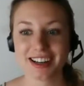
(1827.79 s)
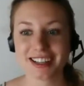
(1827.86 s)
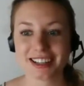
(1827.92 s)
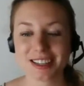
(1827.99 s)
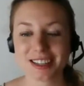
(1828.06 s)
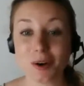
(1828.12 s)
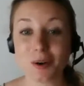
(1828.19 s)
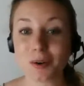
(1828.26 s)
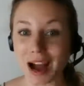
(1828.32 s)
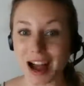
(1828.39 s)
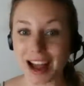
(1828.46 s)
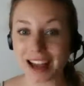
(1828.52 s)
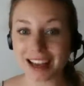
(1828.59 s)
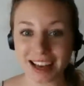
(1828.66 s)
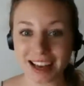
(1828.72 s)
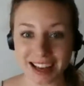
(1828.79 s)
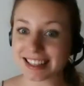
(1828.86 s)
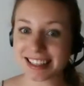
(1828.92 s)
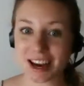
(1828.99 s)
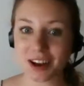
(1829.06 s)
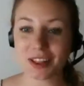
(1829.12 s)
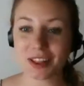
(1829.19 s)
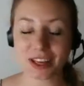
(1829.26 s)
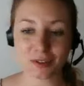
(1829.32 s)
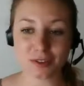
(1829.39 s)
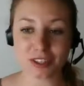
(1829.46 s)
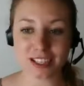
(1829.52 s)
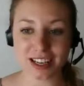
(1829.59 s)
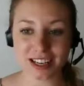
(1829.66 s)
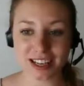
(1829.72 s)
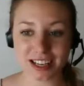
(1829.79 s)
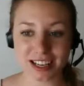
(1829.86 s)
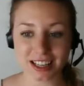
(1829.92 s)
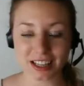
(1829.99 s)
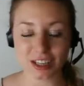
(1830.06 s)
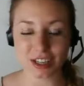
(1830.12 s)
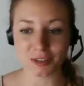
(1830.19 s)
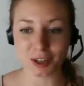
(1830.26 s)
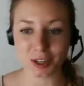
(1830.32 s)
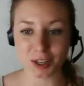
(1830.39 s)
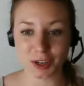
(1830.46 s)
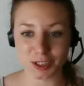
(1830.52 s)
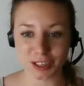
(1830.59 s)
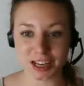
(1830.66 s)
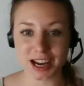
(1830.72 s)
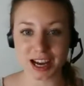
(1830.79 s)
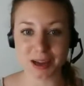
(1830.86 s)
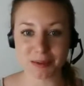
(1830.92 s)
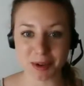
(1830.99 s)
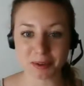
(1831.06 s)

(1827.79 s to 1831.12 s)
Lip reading: So I can tell that you've studied English for a long time.